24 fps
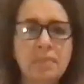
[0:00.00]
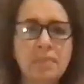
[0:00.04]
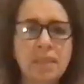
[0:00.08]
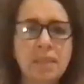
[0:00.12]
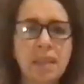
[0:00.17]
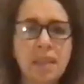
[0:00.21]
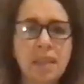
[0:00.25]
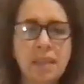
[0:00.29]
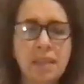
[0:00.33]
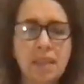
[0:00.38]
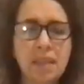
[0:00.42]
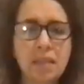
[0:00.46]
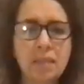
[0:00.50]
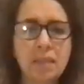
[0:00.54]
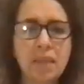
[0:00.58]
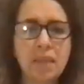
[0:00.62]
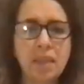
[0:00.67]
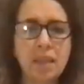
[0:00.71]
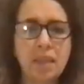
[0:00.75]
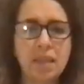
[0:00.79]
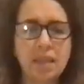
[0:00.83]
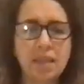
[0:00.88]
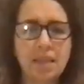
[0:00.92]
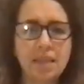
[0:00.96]
a little
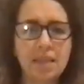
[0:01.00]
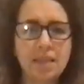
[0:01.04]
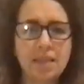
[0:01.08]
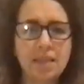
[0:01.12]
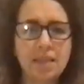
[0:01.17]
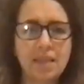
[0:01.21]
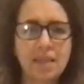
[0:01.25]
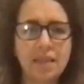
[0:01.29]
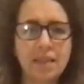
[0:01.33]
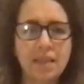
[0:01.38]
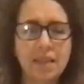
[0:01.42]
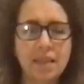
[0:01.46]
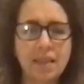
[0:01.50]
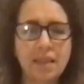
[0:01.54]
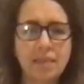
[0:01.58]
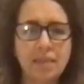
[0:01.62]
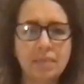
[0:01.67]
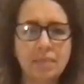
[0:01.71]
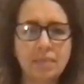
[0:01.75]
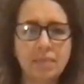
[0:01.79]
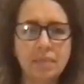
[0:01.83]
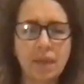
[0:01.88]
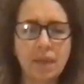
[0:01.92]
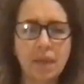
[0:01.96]
bit like yesterday,
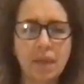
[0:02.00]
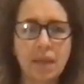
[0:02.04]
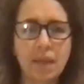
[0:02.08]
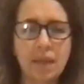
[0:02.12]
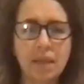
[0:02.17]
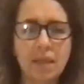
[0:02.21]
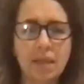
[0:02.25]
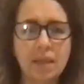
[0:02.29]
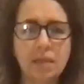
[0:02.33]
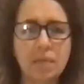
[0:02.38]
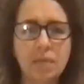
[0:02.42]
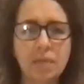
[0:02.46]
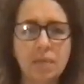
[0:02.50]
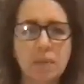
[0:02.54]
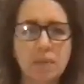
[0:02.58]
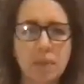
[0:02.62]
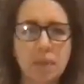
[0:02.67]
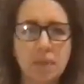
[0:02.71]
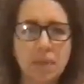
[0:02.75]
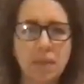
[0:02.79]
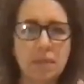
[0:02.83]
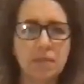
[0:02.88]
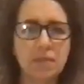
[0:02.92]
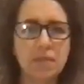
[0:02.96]
unless my
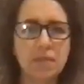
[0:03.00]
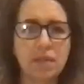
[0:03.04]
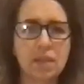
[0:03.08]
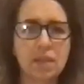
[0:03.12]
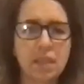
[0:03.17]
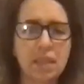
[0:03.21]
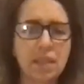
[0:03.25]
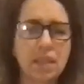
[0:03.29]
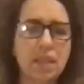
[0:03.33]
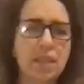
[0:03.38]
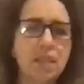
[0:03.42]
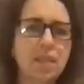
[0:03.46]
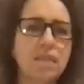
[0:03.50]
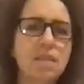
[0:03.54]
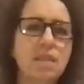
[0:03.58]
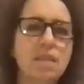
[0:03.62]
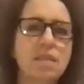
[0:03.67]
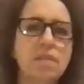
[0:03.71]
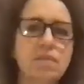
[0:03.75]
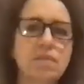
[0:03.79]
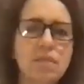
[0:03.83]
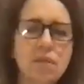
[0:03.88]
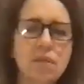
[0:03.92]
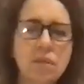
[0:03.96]
mind is very
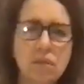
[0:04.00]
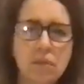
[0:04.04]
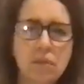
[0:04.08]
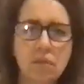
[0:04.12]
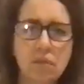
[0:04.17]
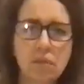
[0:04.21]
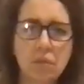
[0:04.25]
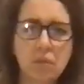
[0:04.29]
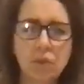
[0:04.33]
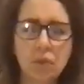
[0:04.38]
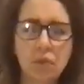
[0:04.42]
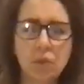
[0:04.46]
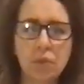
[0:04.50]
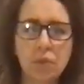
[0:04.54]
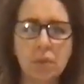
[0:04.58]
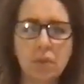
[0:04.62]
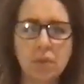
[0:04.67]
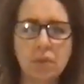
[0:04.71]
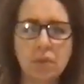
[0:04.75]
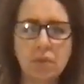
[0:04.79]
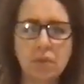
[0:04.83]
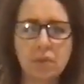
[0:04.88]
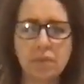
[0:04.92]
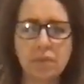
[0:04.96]
attentive to
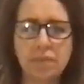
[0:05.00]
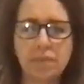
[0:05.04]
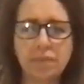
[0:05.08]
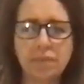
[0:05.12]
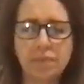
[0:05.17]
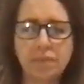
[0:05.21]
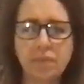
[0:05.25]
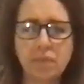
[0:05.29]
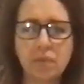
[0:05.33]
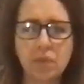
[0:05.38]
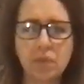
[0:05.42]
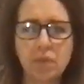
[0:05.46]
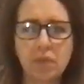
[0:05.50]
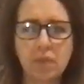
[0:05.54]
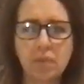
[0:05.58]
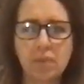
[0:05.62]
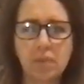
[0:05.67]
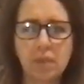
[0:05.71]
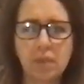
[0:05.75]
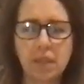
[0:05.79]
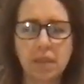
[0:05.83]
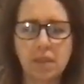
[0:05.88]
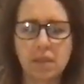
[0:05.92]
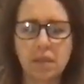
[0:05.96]
nuance, which the
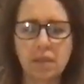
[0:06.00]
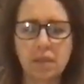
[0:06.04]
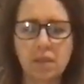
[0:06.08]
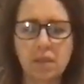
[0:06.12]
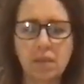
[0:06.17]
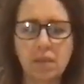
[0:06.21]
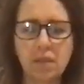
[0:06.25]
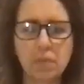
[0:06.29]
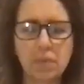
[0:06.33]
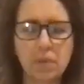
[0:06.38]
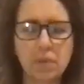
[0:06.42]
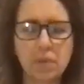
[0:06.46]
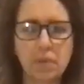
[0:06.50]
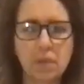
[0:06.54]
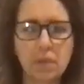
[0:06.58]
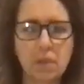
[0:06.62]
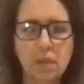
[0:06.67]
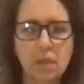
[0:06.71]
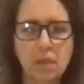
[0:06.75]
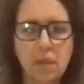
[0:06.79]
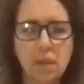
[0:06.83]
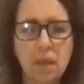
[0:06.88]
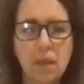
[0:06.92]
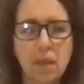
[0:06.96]
practice helps
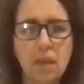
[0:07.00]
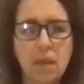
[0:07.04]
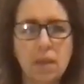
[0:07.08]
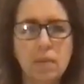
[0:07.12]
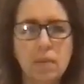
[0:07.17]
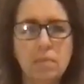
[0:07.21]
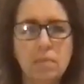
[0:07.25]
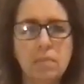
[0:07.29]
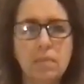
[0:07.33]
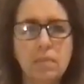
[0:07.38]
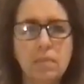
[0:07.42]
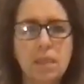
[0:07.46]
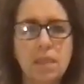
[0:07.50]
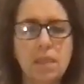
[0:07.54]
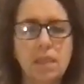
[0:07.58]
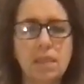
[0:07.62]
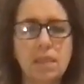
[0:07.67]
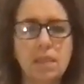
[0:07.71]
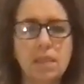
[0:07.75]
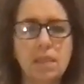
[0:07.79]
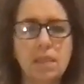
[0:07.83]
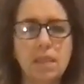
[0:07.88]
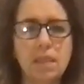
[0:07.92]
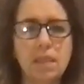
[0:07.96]
me to
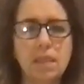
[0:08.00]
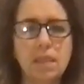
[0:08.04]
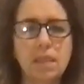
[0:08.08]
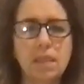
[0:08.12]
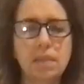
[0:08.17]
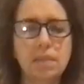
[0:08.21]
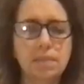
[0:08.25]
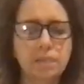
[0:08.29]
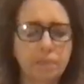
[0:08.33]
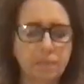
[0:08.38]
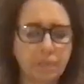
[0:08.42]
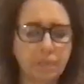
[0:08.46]
see in.